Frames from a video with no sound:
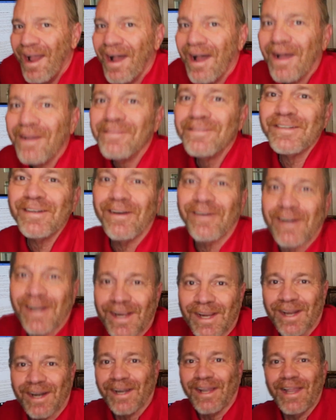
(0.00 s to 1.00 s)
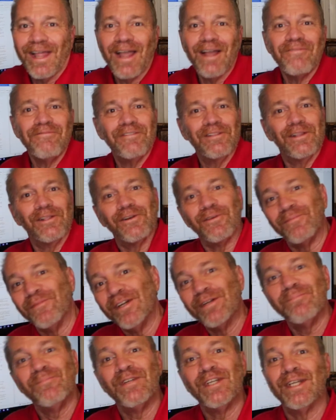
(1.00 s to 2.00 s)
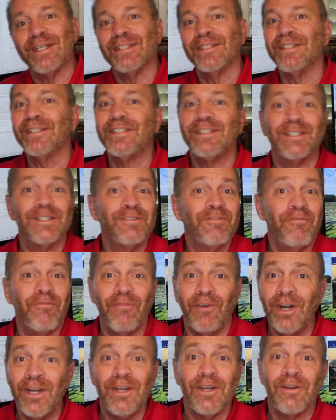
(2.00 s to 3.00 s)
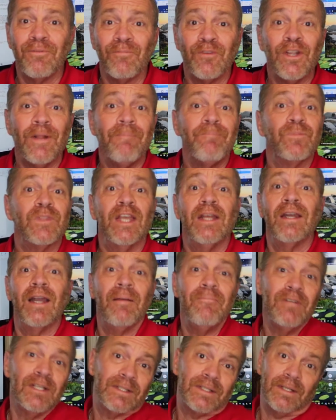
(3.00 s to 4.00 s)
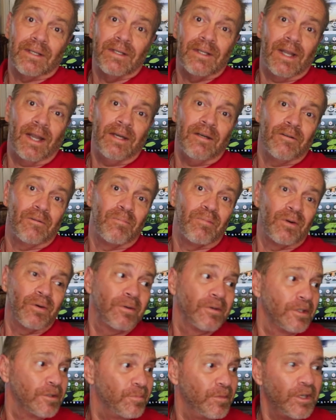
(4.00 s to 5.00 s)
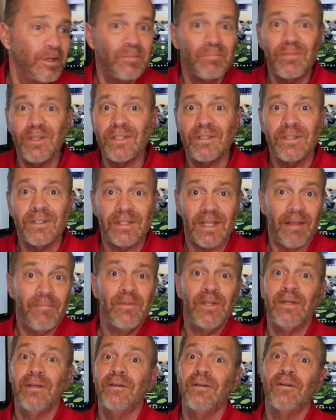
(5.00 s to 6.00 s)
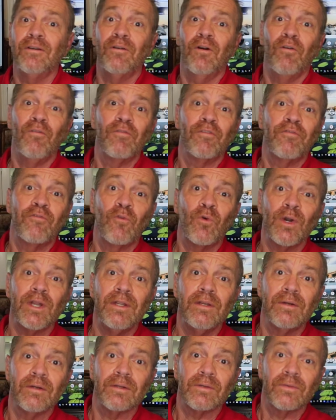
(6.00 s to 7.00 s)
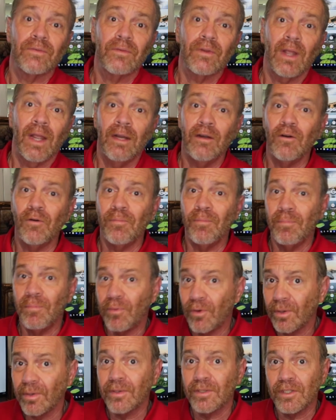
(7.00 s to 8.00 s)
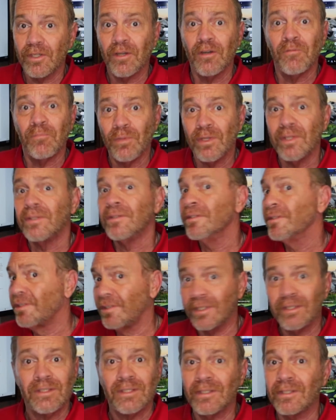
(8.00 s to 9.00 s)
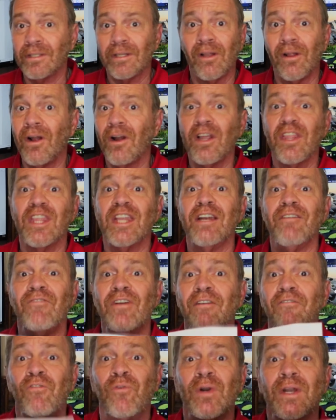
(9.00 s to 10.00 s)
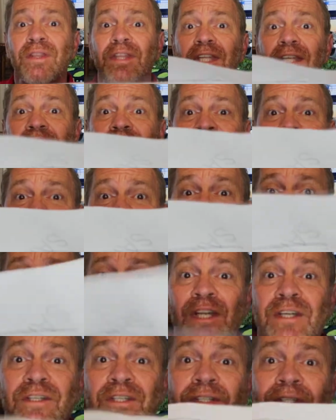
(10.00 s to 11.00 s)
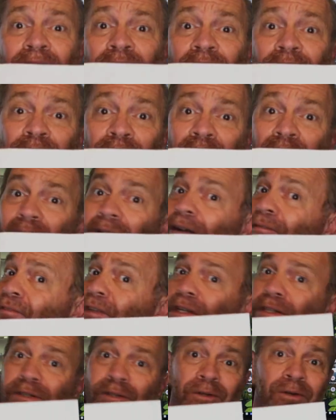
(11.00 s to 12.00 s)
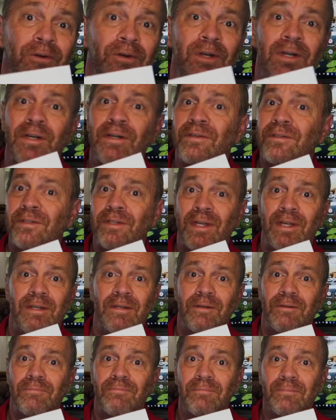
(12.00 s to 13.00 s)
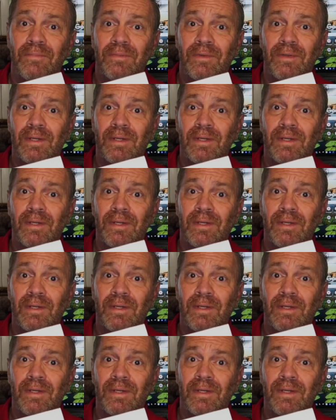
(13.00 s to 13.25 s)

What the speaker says: I'm sorry, I gotta laugh a little bit because it's just funny to me. And I'm gonna tell you, I know brokers been in business. I've been in it over 40 years. I know brokers that have been in business just as long that have never read these 2 pages. And if they have, they sure don't understand them.